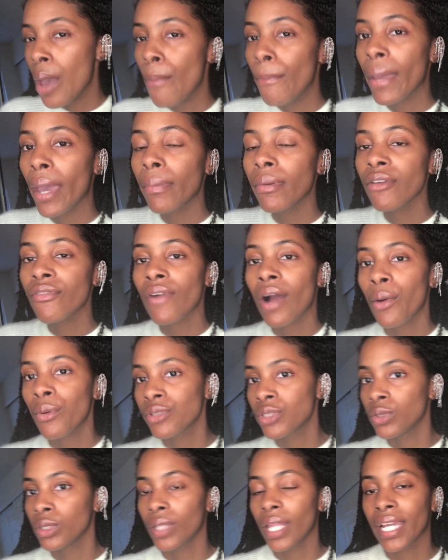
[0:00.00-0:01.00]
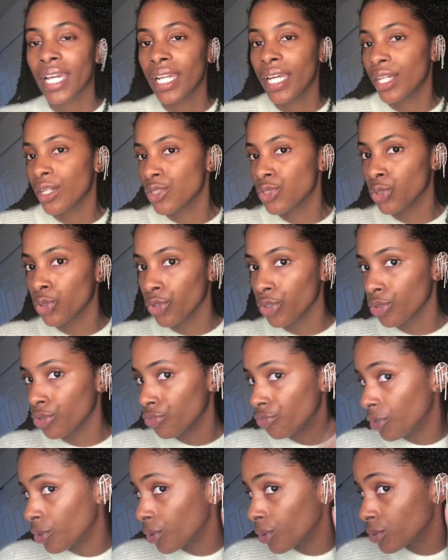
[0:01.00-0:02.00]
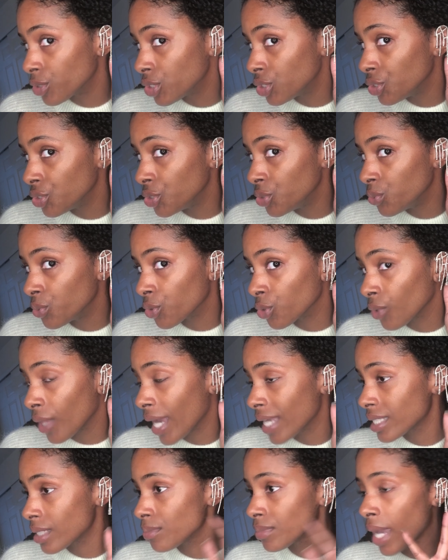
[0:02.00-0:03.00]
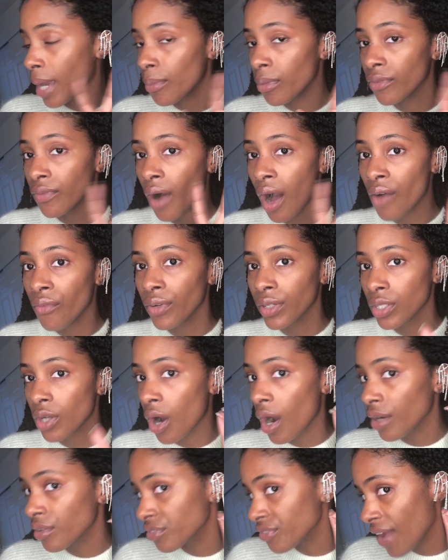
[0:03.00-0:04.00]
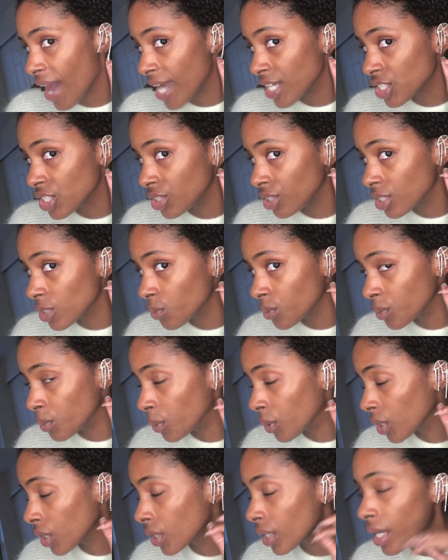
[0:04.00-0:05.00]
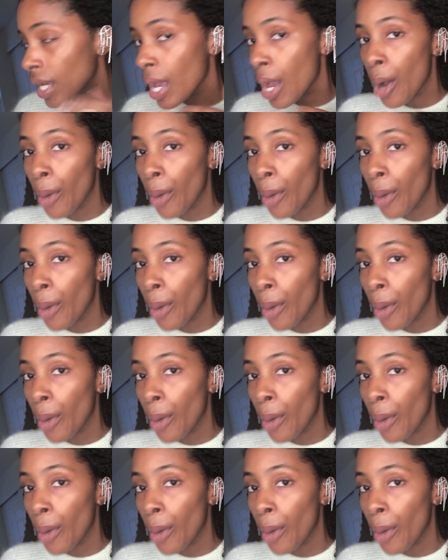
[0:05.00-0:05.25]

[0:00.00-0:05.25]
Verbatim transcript: Maybe if I was doing like an editorial photo shoot or like some type of avant-garde fashion, this would work.